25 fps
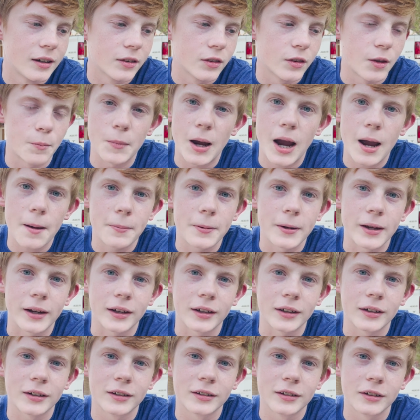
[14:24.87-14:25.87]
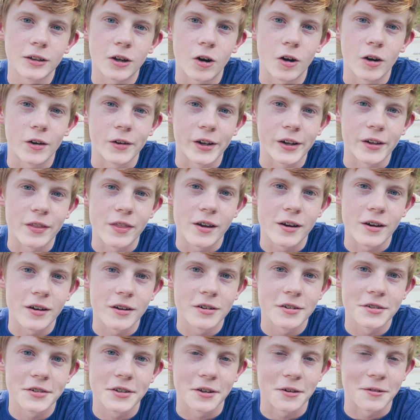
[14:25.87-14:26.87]
mapping card in there,
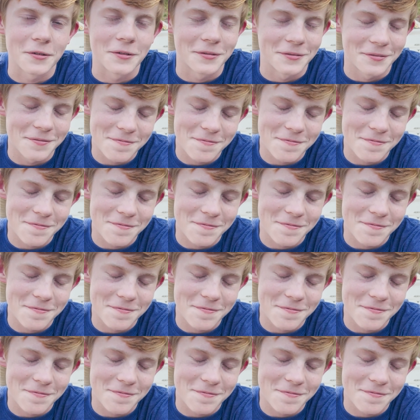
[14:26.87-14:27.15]
so